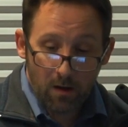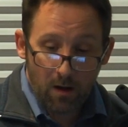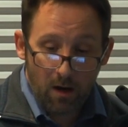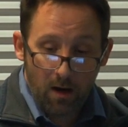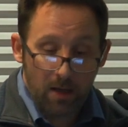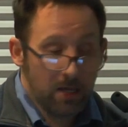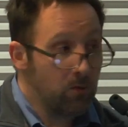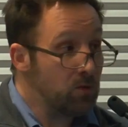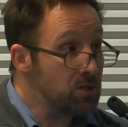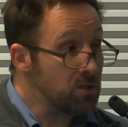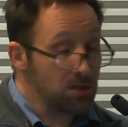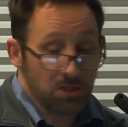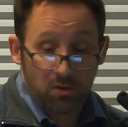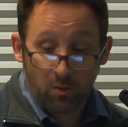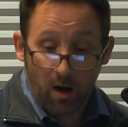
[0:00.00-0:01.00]
It was
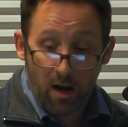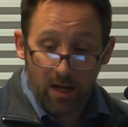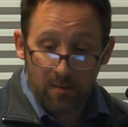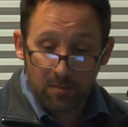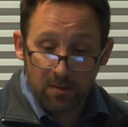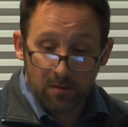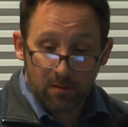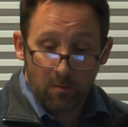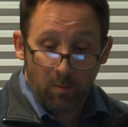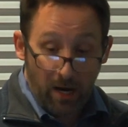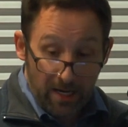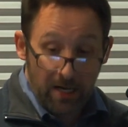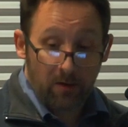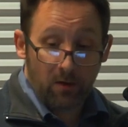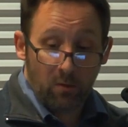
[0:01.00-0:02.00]
described
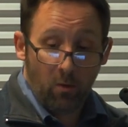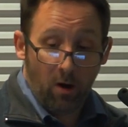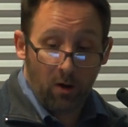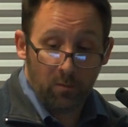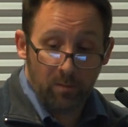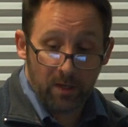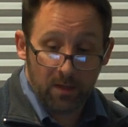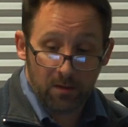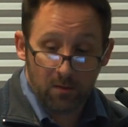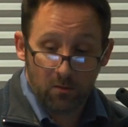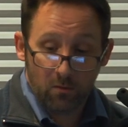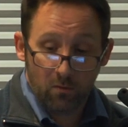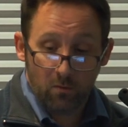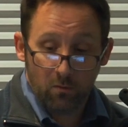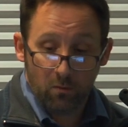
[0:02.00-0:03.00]
by Harry Waldman,
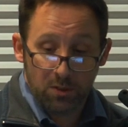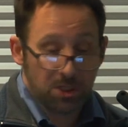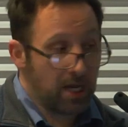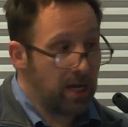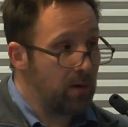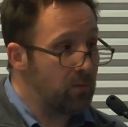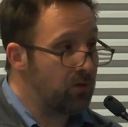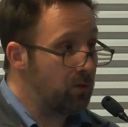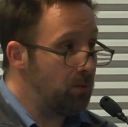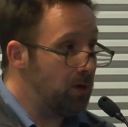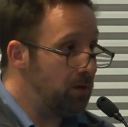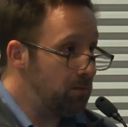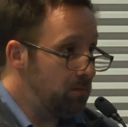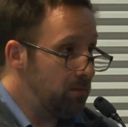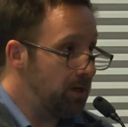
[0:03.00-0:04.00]
which came from
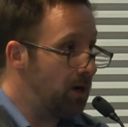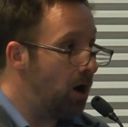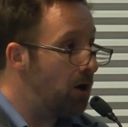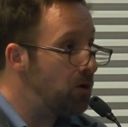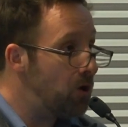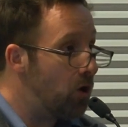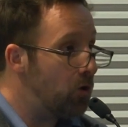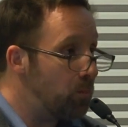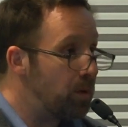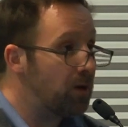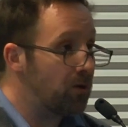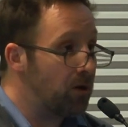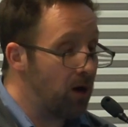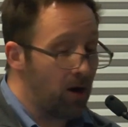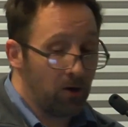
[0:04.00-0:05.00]
an unknown
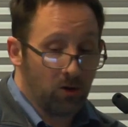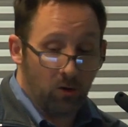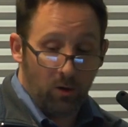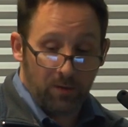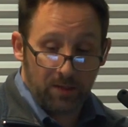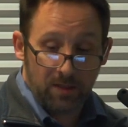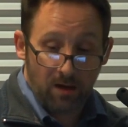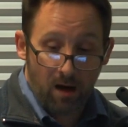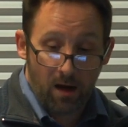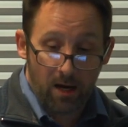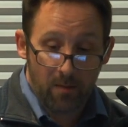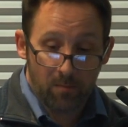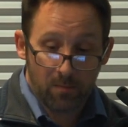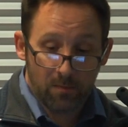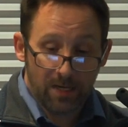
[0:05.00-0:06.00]
periodical at the
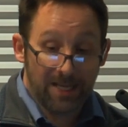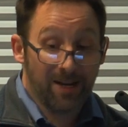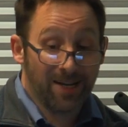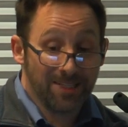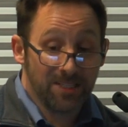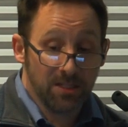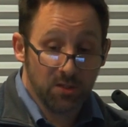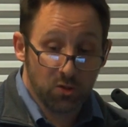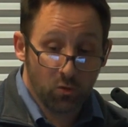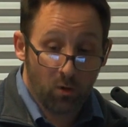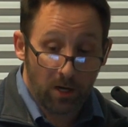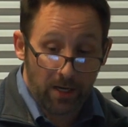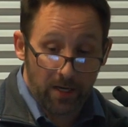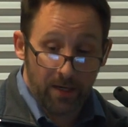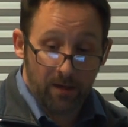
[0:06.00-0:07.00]
time, in
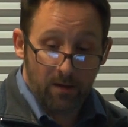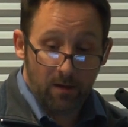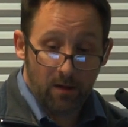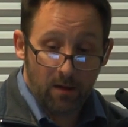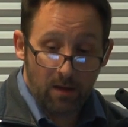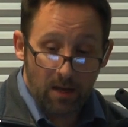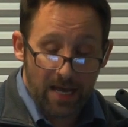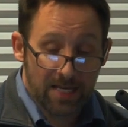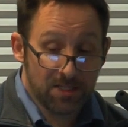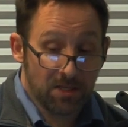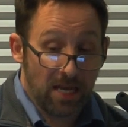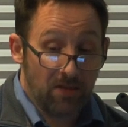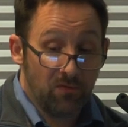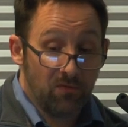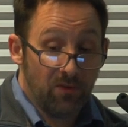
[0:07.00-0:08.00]
1920, as
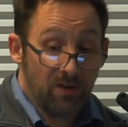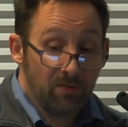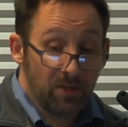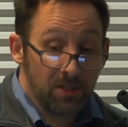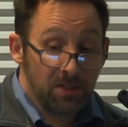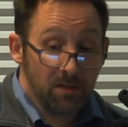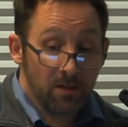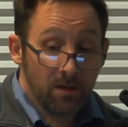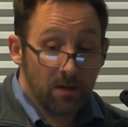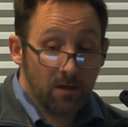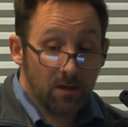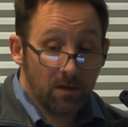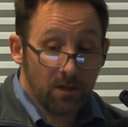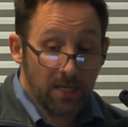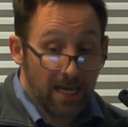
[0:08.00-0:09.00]
a vivid
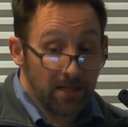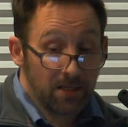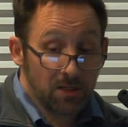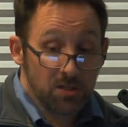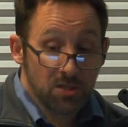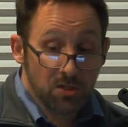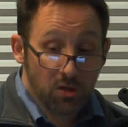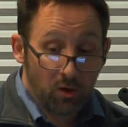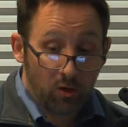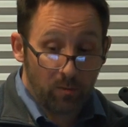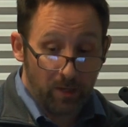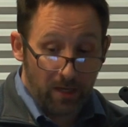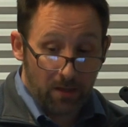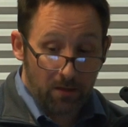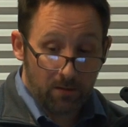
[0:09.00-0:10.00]
yet
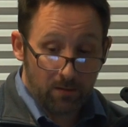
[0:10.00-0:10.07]
disturbing